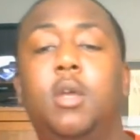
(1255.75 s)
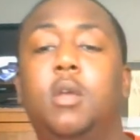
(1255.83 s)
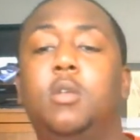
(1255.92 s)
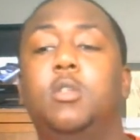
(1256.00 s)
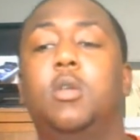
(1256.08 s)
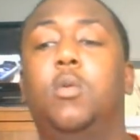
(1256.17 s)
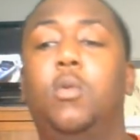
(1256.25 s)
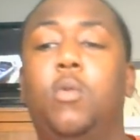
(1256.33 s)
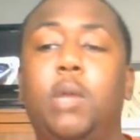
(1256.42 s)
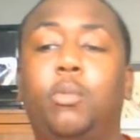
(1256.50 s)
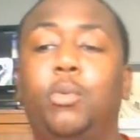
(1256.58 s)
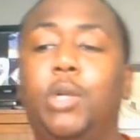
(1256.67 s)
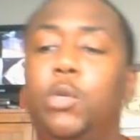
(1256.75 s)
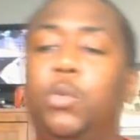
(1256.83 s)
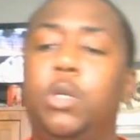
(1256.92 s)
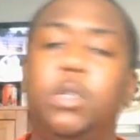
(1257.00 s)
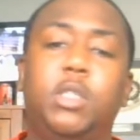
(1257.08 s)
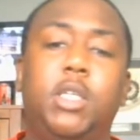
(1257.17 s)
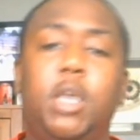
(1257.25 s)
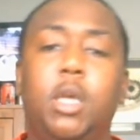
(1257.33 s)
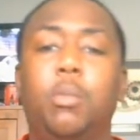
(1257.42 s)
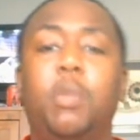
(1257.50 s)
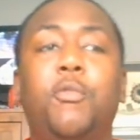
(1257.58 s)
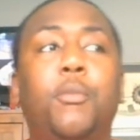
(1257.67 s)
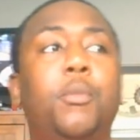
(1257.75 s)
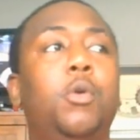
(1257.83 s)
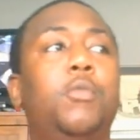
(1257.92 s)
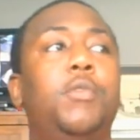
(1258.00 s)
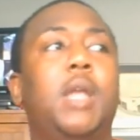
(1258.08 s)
So when it wrapped around the wheels, it kept me from moving.